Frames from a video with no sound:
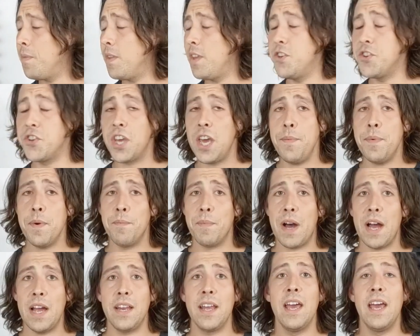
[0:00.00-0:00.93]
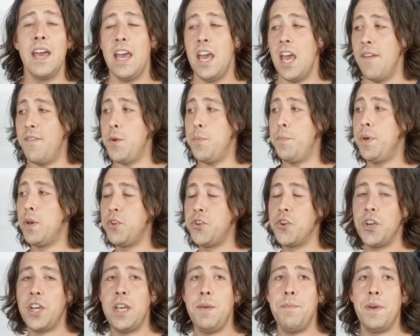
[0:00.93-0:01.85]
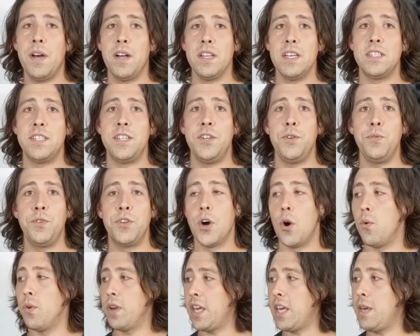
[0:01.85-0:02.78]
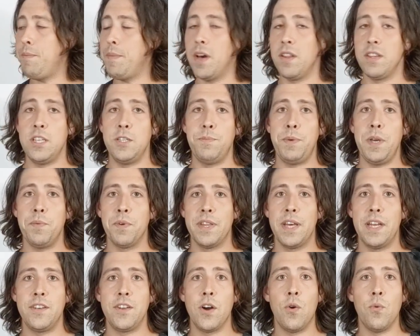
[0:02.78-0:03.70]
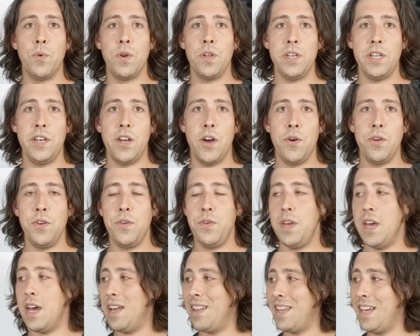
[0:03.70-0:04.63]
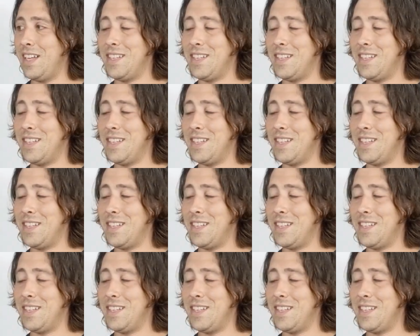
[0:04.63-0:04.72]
You just keep in mind, if you build your email list and you don't email these people that don't really know you yet,